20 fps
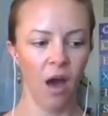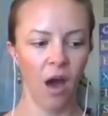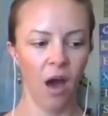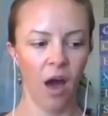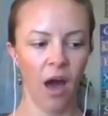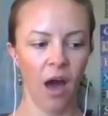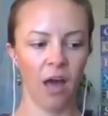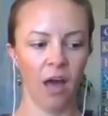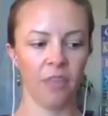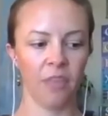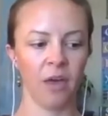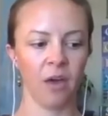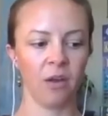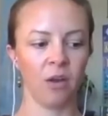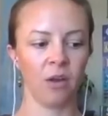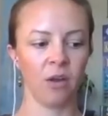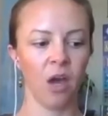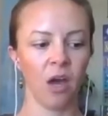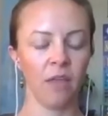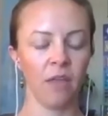uh, that,
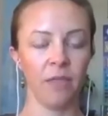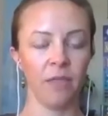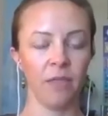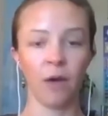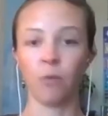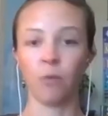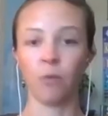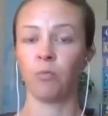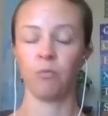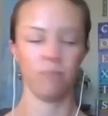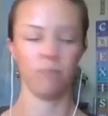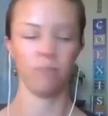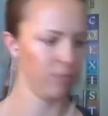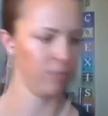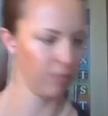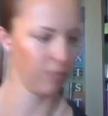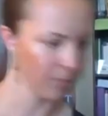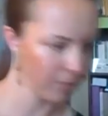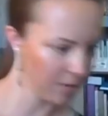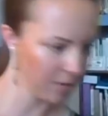that,
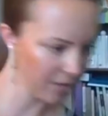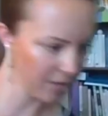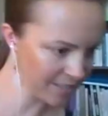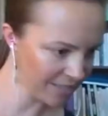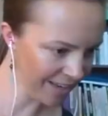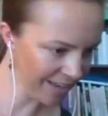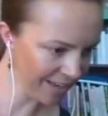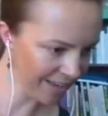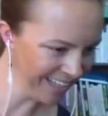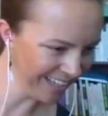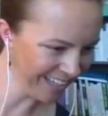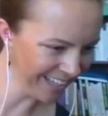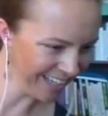wait, what did I say?